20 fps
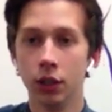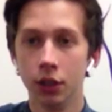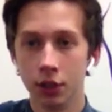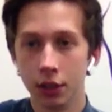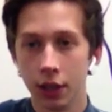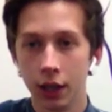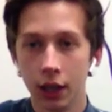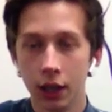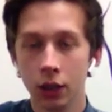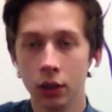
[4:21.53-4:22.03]

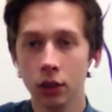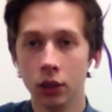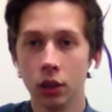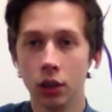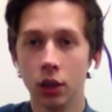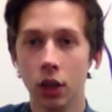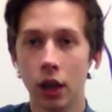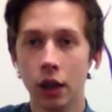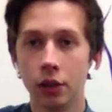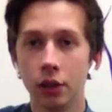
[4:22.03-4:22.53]
down,
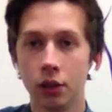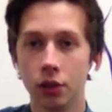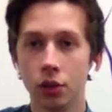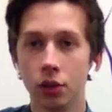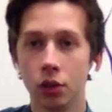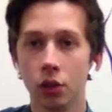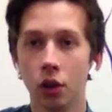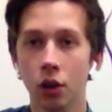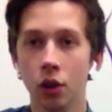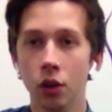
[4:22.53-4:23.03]
nice and
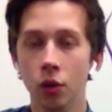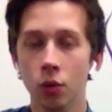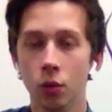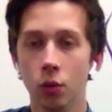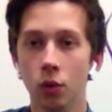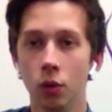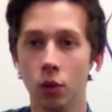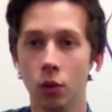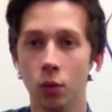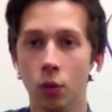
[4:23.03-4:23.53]
slow,
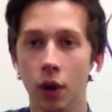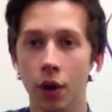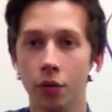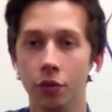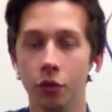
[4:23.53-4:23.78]
1